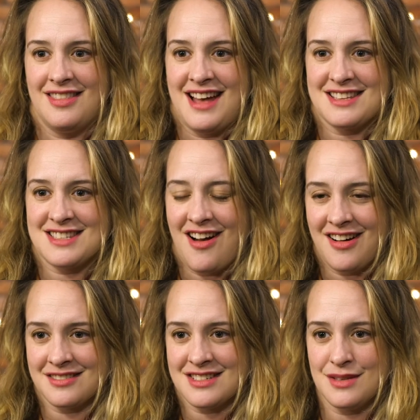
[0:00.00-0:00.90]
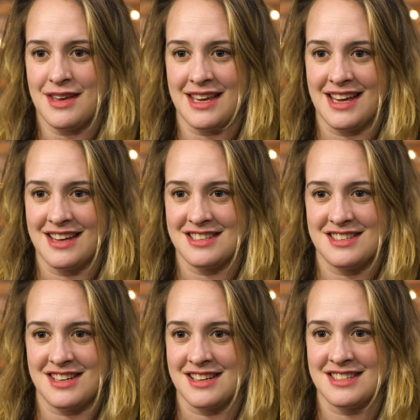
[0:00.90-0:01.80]
That song to me
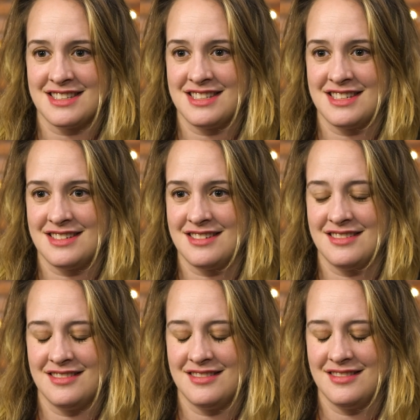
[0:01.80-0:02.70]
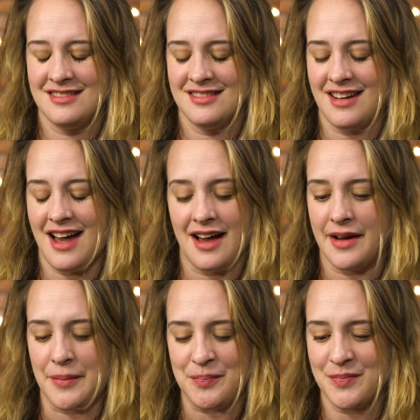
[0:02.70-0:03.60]
is just
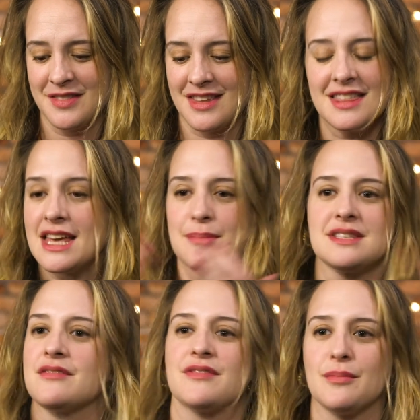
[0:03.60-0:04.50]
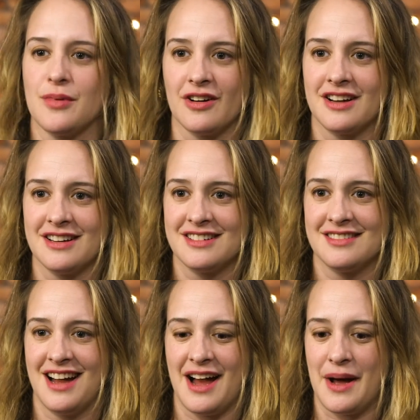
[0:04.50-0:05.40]
the themes of the book,
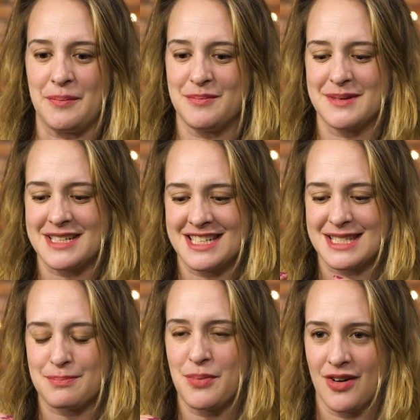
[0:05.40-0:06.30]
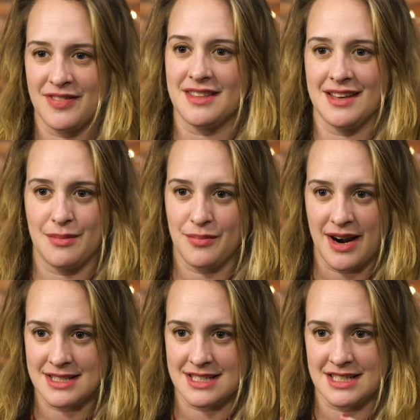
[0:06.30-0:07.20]
but just perfectly
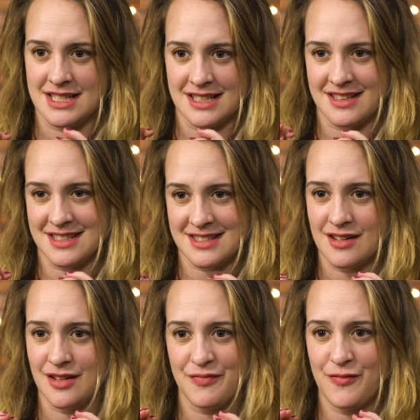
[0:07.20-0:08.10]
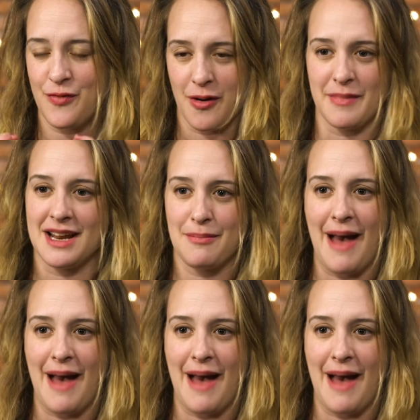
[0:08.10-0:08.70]
compressed into this little 4-minute